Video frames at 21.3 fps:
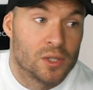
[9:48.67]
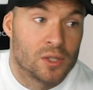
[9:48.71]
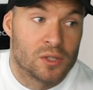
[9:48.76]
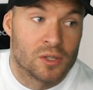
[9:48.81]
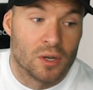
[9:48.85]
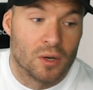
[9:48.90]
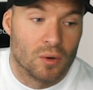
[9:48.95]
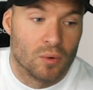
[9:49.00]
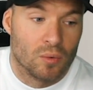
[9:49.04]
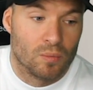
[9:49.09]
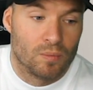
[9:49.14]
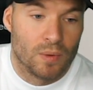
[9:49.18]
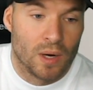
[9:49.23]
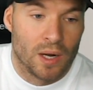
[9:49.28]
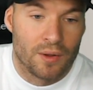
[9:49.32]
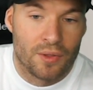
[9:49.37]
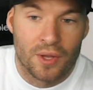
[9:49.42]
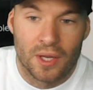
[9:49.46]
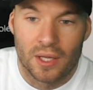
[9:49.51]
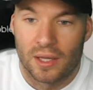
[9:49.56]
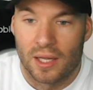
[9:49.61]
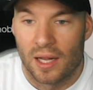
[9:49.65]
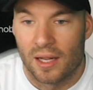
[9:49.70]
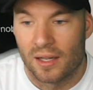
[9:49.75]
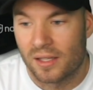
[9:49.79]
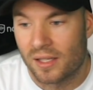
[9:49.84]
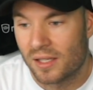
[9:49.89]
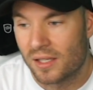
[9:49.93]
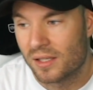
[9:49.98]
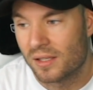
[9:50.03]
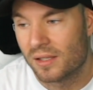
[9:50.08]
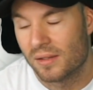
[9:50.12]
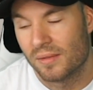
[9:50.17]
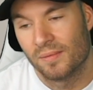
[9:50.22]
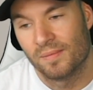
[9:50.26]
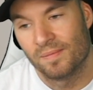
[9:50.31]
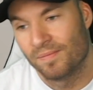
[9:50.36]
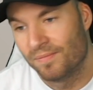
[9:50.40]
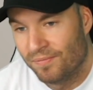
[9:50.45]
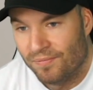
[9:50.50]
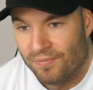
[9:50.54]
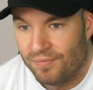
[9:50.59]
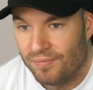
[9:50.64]
So I think that's
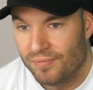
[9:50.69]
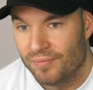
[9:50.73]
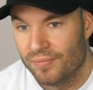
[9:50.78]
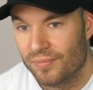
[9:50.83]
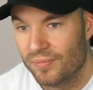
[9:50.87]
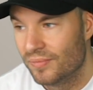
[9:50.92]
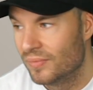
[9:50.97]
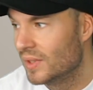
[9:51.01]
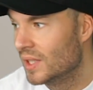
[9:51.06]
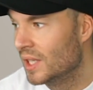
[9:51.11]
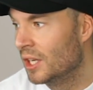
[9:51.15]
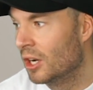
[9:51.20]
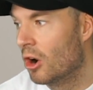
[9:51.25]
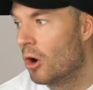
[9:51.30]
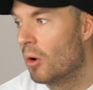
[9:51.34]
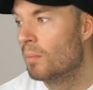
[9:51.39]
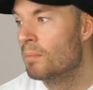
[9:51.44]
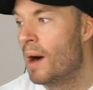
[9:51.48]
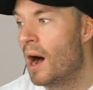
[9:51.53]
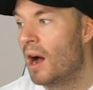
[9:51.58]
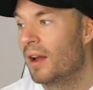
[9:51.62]
you know,